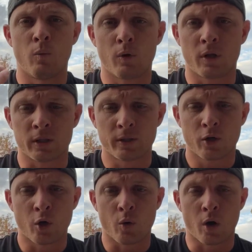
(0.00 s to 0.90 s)
clear
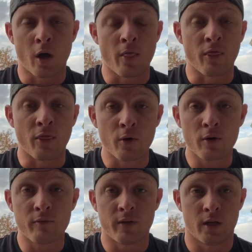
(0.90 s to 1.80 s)
coat on
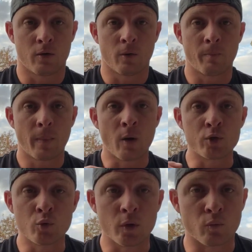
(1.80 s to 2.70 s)
their vehicle, I
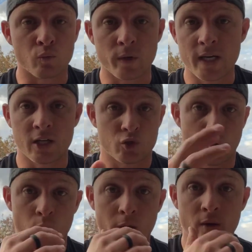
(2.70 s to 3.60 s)
was doing readings
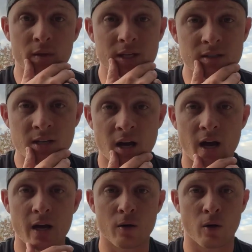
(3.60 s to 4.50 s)
around the
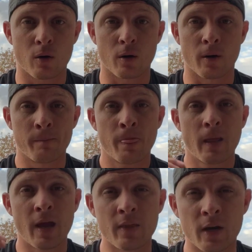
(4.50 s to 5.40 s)
entire car.
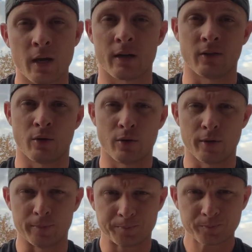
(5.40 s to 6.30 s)
And then I got to the
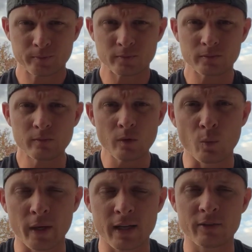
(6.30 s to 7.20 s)
hood.
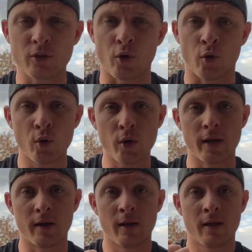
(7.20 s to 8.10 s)
When I got to the
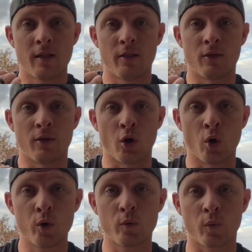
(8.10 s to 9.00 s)
hood
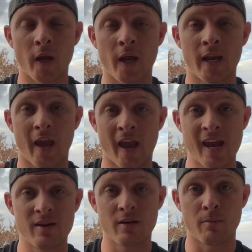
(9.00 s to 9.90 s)
read
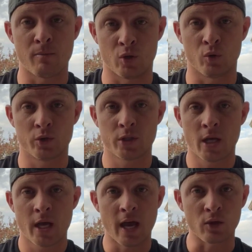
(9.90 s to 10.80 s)
8 mils,
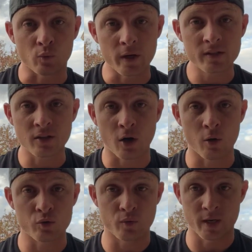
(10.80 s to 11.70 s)
and the rest of the
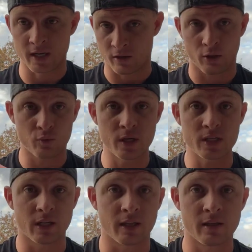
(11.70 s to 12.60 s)
car was reading in the
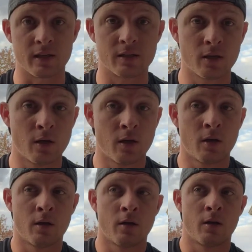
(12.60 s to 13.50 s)
3s like this.
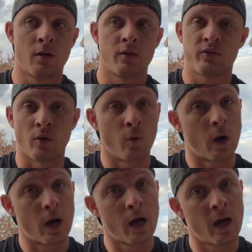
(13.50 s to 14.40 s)
So
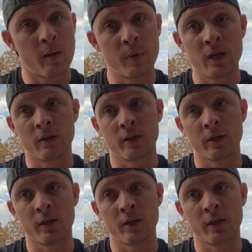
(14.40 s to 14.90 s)
I immediately